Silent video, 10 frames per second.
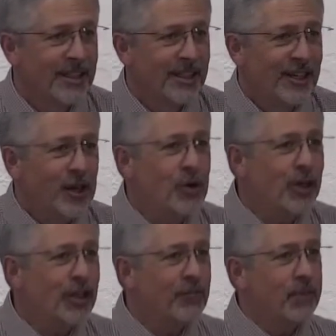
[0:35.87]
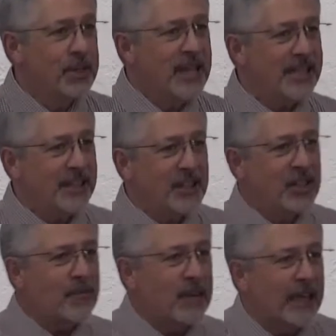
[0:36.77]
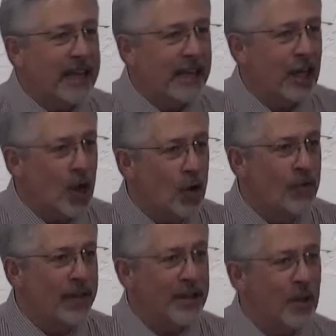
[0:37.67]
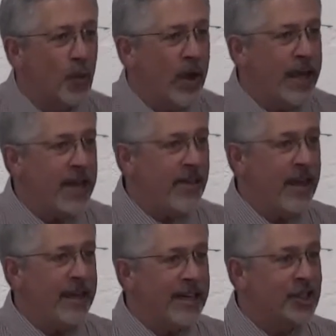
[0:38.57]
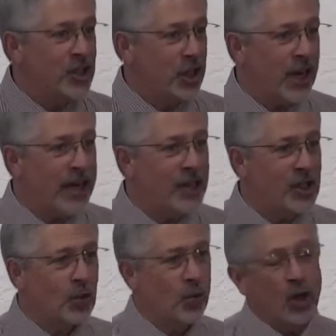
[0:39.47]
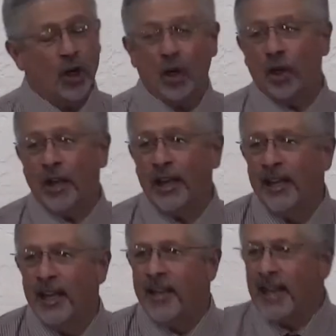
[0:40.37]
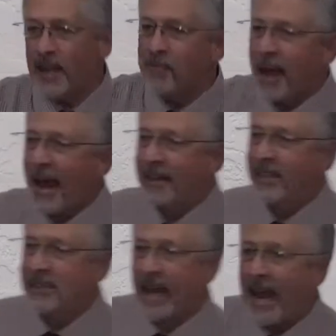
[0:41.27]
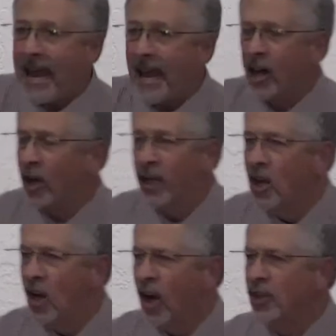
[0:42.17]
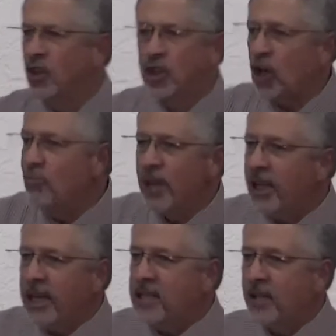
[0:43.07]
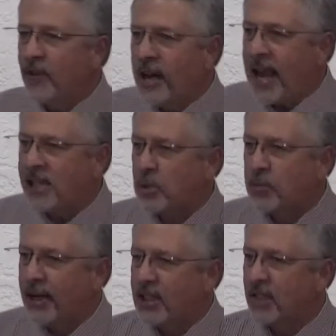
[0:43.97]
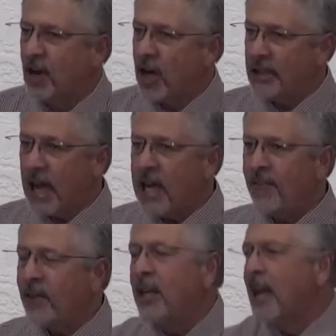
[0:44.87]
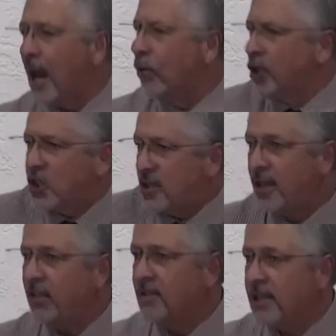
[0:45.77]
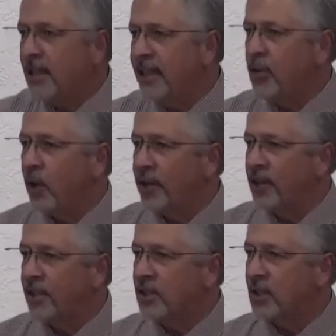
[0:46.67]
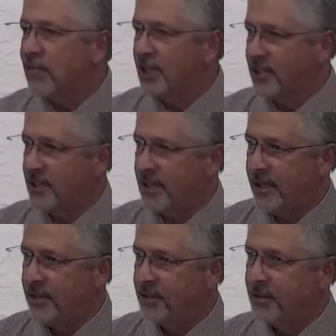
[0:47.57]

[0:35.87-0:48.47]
Who could have predicted something like COVID and the way that it has changed the world and the impact it's had on, on so many different aspects of our life? And, and we're still dealing with it to some extent.